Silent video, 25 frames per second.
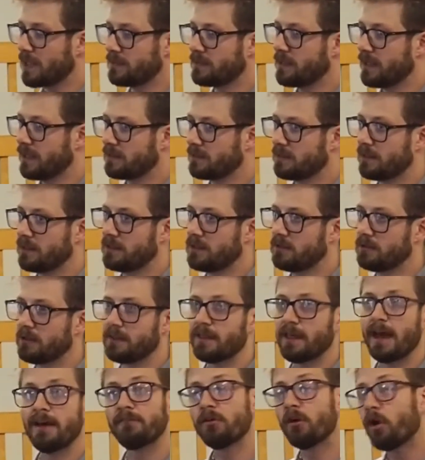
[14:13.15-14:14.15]
They
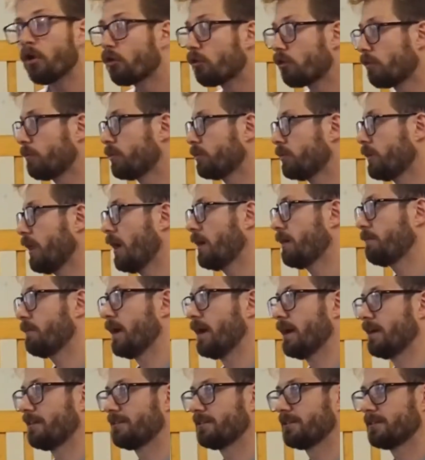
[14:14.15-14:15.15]
have horrible nightmares.